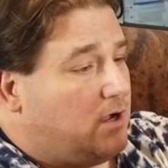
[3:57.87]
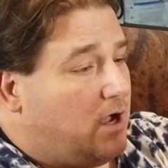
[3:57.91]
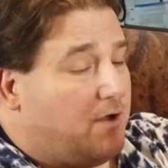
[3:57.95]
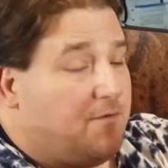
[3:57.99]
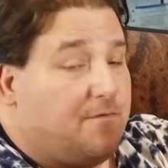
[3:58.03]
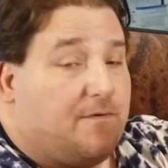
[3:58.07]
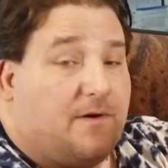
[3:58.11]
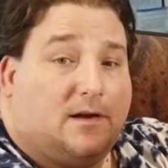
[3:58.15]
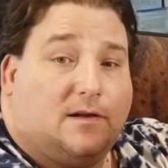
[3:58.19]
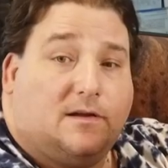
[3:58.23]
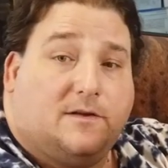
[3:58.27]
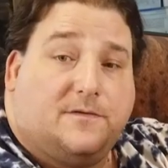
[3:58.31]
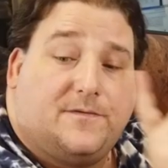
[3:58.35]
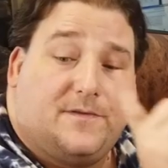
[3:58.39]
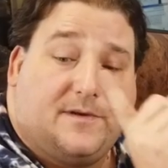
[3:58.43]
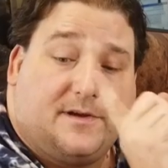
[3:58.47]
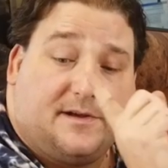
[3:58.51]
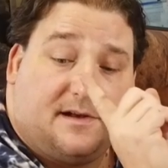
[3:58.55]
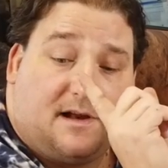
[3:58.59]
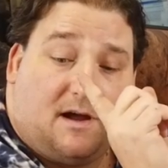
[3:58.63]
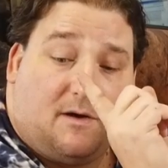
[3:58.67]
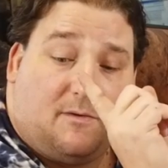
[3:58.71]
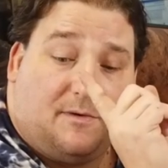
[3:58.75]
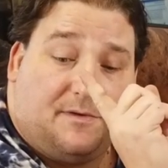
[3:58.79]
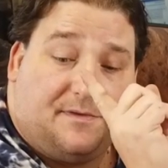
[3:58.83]
I finally
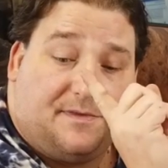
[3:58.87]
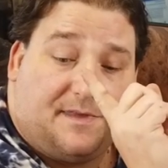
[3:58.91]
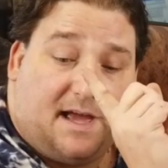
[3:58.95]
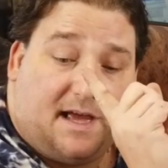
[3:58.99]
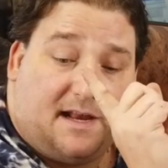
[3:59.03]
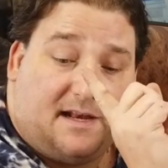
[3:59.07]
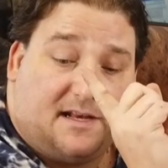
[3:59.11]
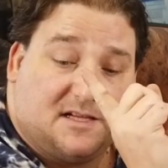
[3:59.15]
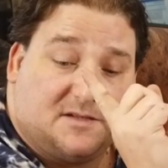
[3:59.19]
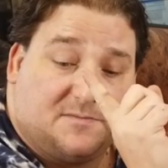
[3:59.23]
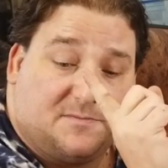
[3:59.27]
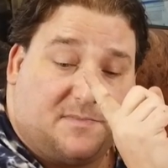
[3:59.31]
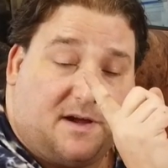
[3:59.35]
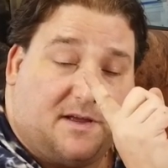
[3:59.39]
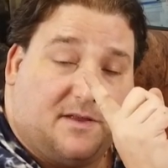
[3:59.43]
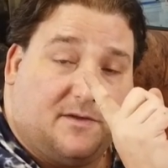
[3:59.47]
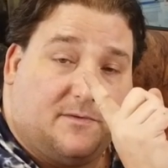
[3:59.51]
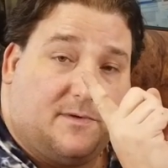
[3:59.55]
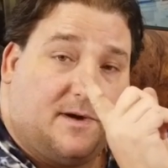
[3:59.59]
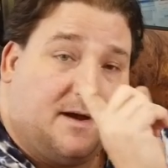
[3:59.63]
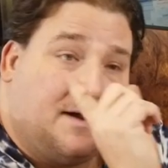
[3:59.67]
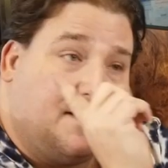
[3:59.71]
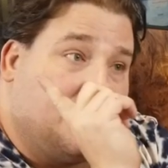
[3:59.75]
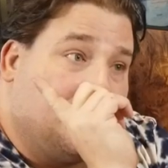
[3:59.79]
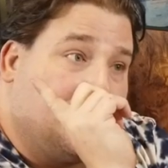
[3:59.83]
figured out what that is, by the
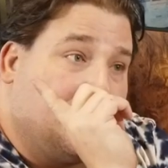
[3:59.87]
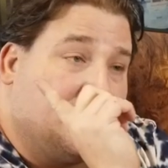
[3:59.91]
way.